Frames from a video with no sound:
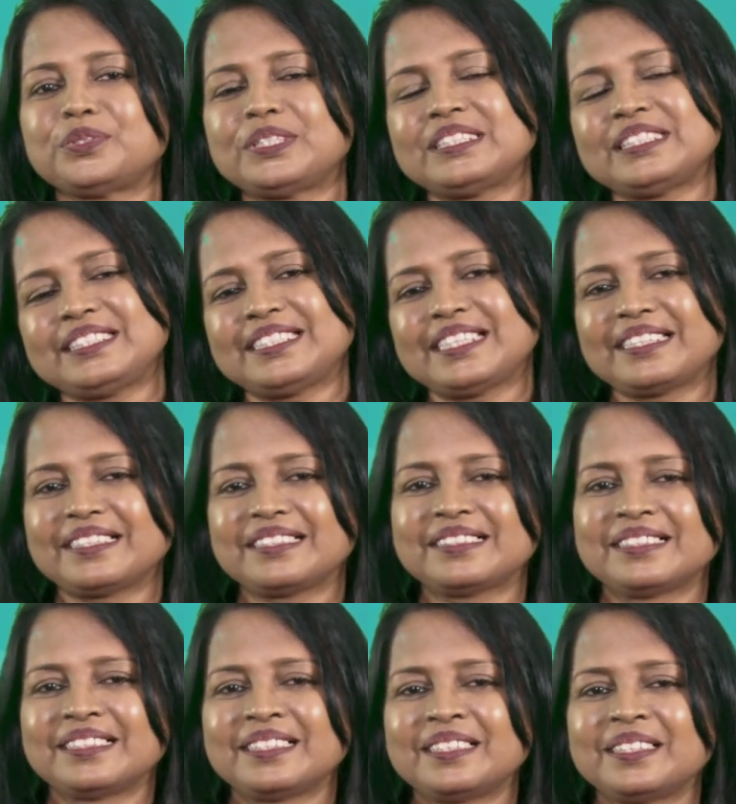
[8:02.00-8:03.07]
to this channel.
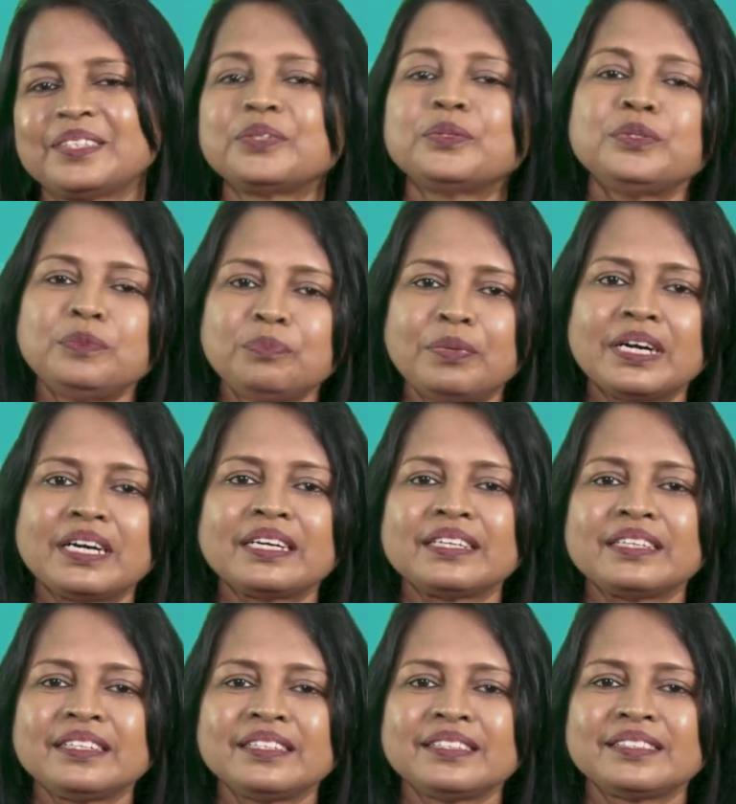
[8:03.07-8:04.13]

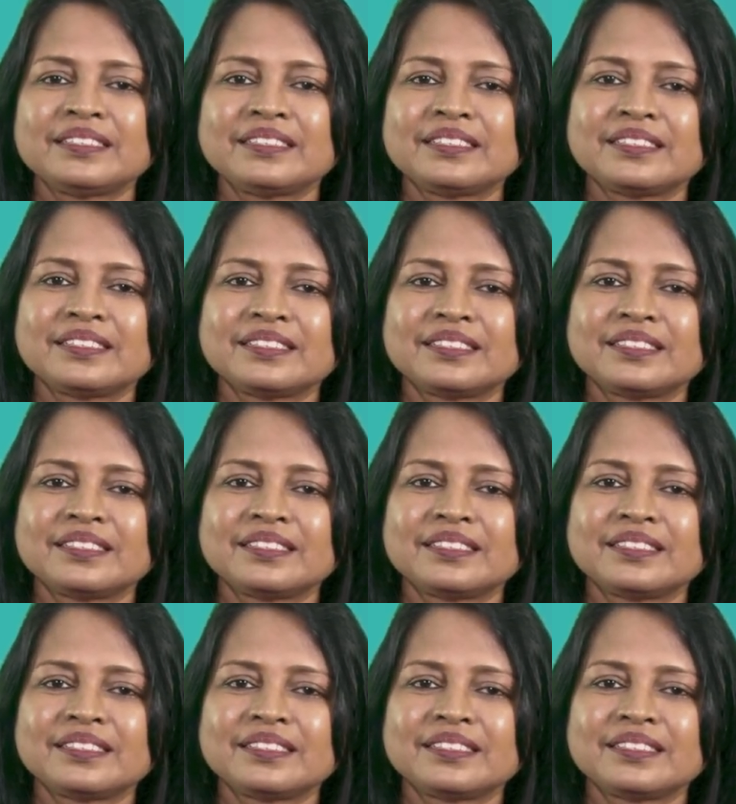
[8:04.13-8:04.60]
Goodbye.